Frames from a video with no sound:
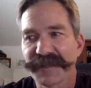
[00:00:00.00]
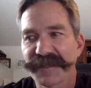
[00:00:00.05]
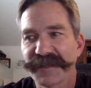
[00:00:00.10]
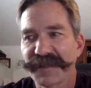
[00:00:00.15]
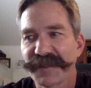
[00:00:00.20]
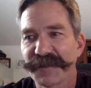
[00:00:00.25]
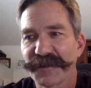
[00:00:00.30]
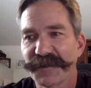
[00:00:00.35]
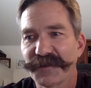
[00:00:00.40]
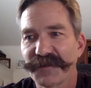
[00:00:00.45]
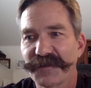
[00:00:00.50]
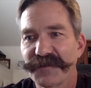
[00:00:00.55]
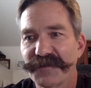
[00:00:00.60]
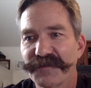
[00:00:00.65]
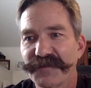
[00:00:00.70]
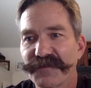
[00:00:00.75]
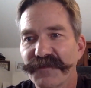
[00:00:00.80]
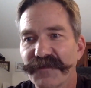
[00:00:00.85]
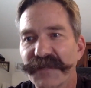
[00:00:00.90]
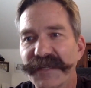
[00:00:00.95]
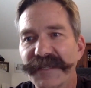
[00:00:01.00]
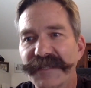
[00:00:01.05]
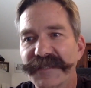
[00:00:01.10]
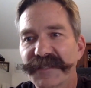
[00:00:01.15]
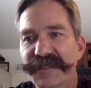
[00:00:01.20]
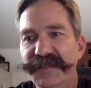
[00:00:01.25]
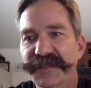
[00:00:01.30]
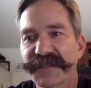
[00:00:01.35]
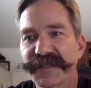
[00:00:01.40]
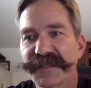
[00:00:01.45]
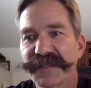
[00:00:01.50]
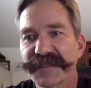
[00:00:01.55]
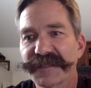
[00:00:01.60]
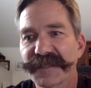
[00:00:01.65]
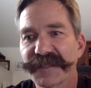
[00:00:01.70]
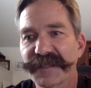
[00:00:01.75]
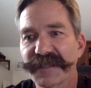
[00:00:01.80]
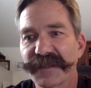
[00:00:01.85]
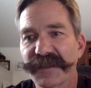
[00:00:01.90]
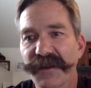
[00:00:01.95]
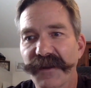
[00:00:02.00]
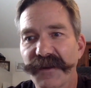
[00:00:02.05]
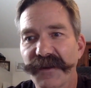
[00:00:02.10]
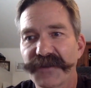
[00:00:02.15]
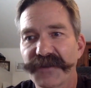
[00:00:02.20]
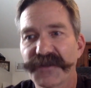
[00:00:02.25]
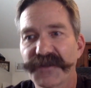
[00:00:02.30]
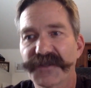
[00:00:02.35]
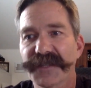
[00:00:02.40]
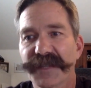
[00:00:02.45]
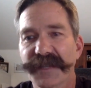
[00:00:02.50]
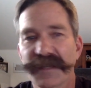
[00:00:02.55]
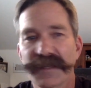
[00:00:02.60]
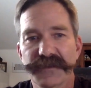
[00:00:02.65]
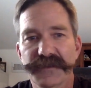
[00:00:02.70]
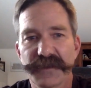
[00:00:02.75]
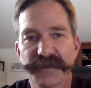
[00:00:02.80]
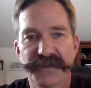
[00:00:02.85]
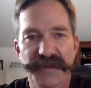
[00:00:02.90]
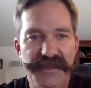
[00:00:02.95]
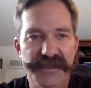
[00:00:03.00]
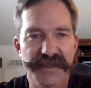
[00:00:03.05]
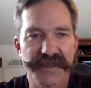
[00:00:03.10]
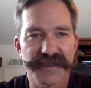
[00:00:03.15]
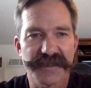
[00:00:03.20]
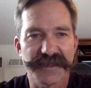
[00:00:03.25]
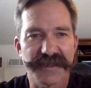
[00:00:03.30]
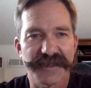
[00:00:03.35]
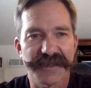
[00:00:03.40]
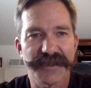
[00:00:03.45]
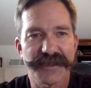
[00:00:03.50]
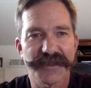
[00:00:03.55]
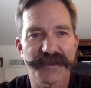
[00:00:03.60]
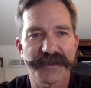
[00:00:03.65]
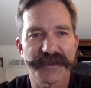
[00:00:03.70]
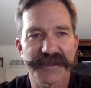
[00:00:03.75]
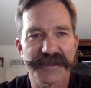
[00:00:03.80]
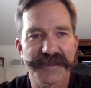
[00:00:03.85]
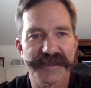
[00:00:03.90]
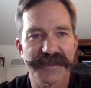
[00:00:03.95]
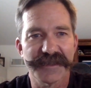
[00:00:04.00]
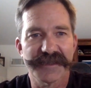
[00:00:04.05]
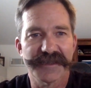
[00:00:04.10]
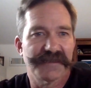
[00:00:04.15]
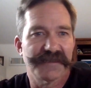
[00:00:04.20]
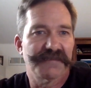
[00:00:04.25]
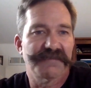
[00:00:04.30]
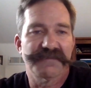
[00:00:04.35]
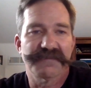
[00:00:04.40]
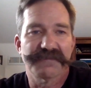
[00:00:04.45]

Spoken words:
but it's a larger scale of efficiency too. It